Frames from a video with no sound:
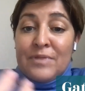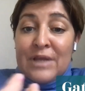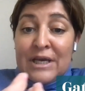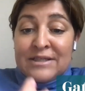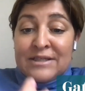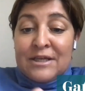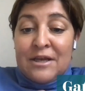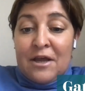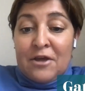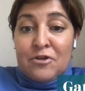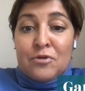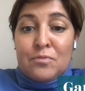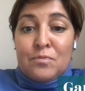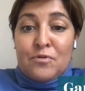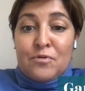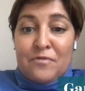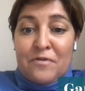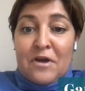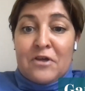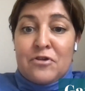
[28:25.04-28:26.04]
destination
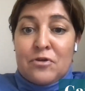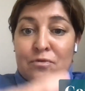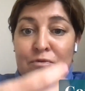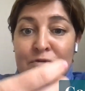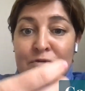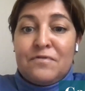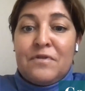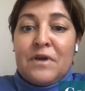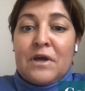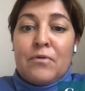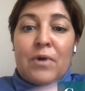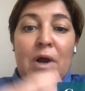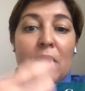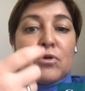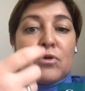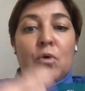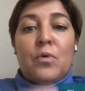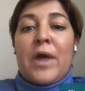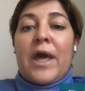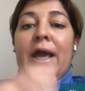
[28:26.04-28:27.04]
professionals figure
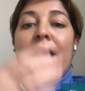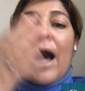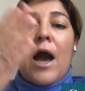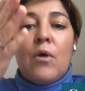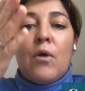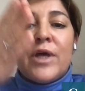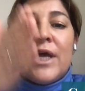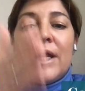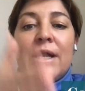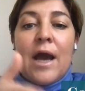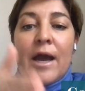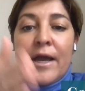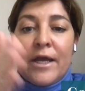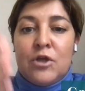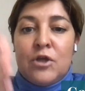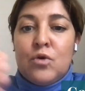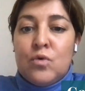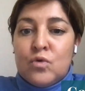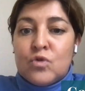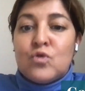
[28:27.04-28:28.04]
out, okay, how can I
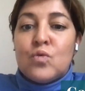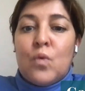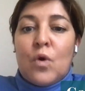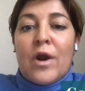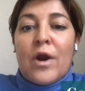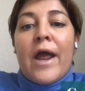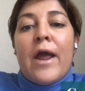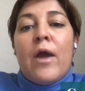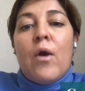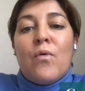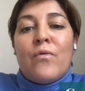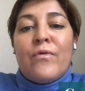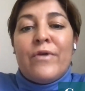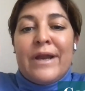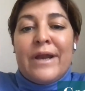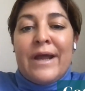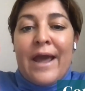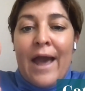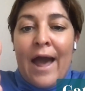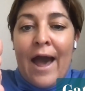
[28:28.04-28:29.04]
use what I
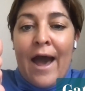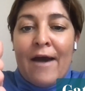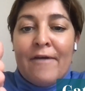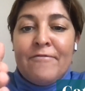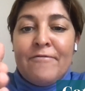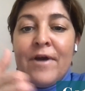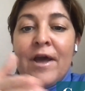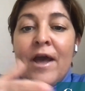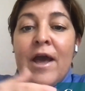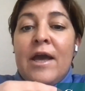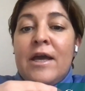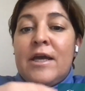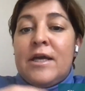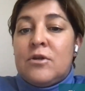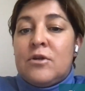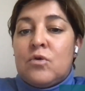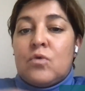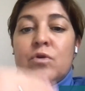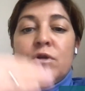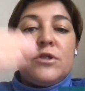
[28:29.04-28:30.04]
already have
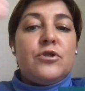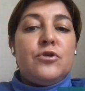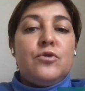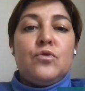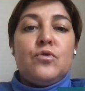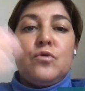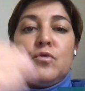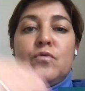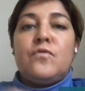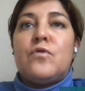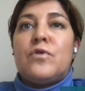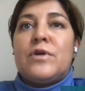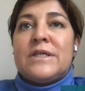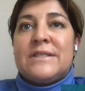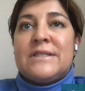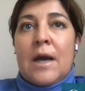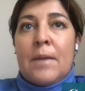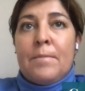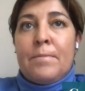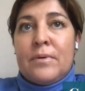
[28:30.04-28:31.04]
in order to, for
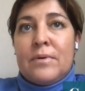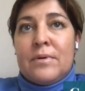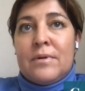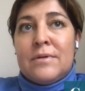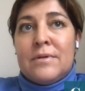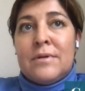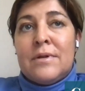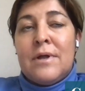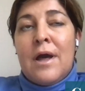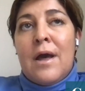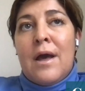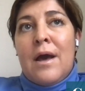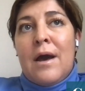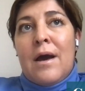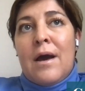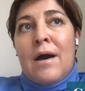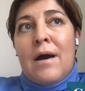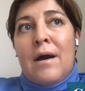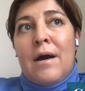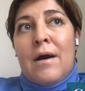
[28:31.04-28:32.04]
example,
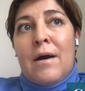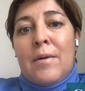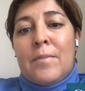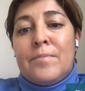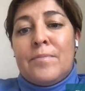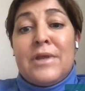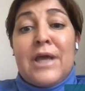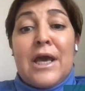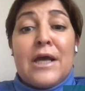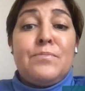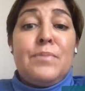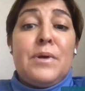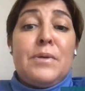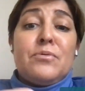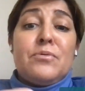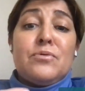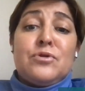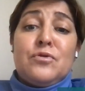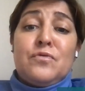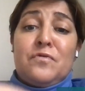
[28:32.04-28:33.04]
get
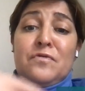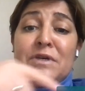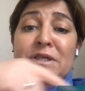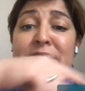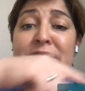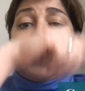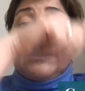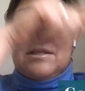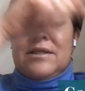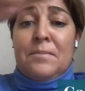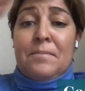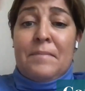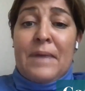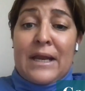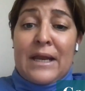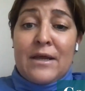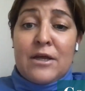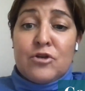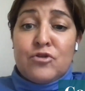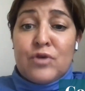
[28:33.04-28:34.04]
people to visit the
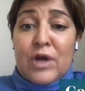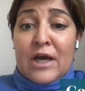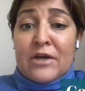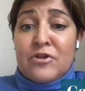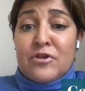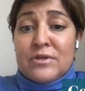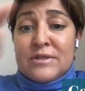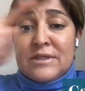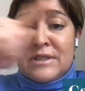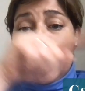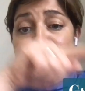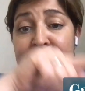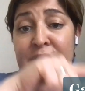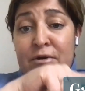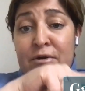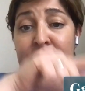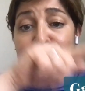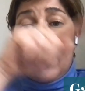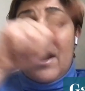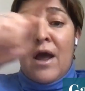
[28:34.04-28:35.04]
many attractions that
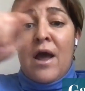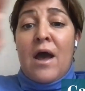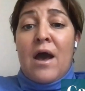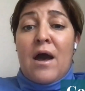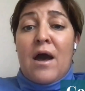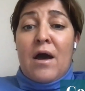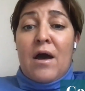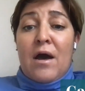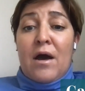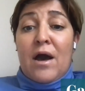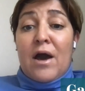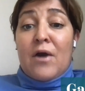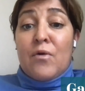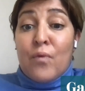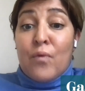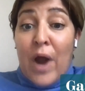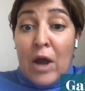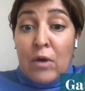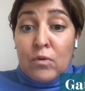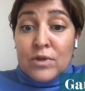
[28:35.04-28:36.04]
are
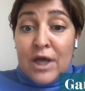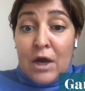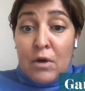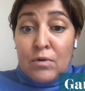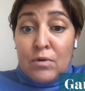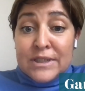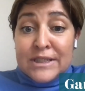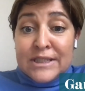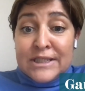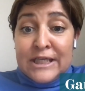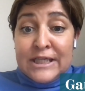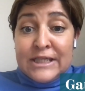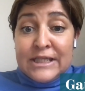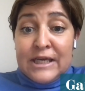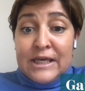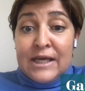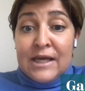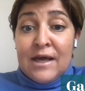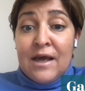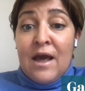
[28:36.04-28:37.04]
around our
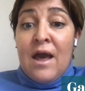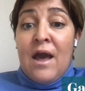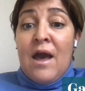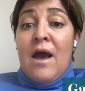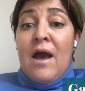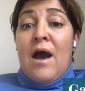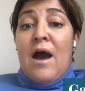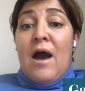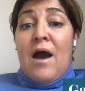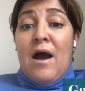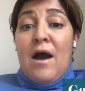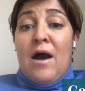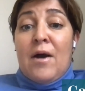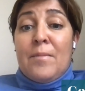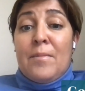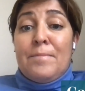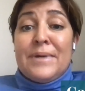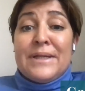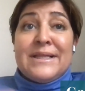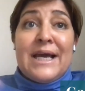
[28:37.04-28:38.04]
city,
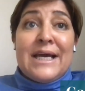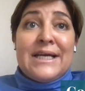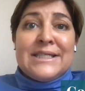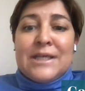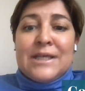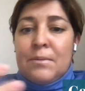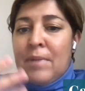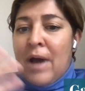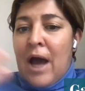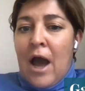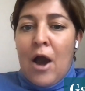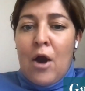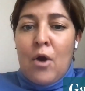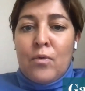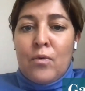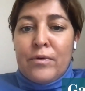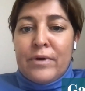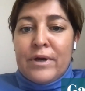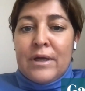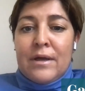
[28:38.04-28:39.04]
but they
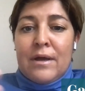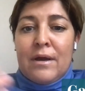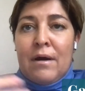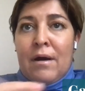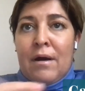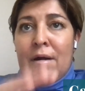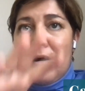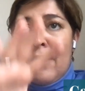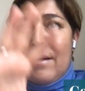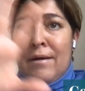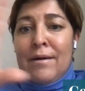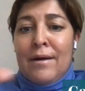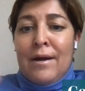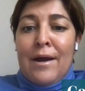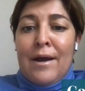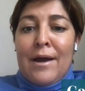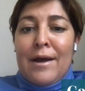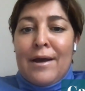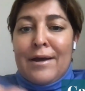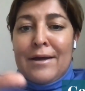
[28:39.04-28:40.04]
somehow are
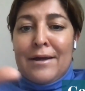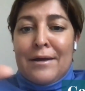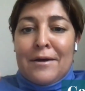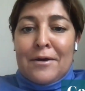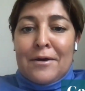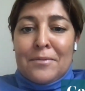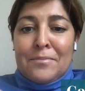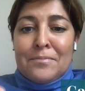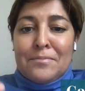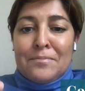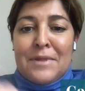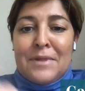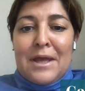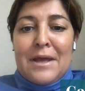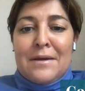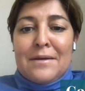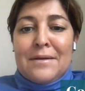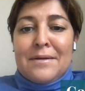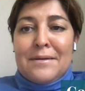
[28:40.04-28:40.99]
in